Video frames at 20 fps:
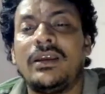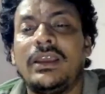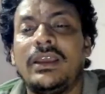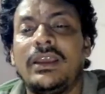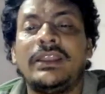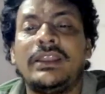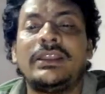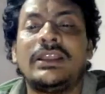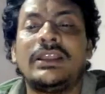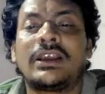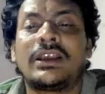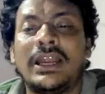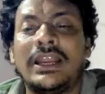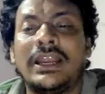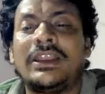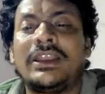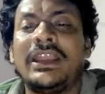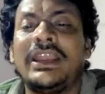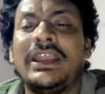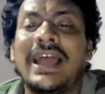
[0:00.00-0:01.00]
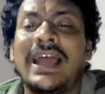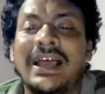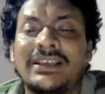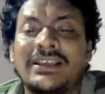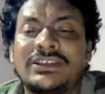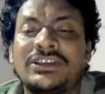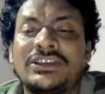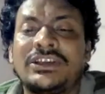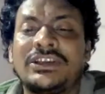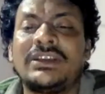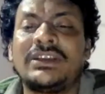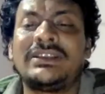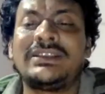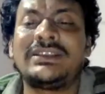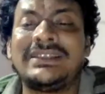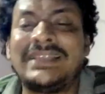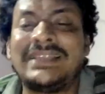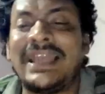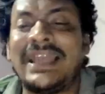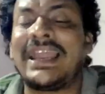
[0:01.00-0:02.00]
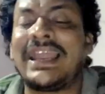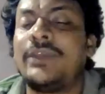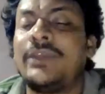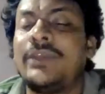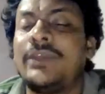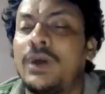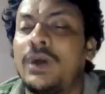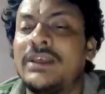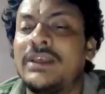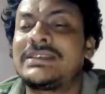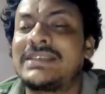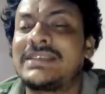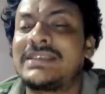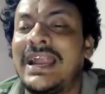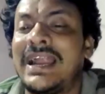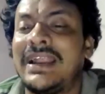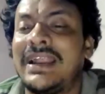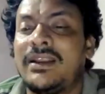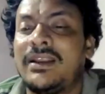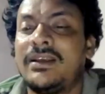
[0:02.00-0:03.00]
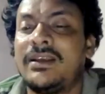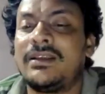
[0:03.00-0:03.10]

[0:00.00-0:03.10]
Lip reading: in the country last year that I once had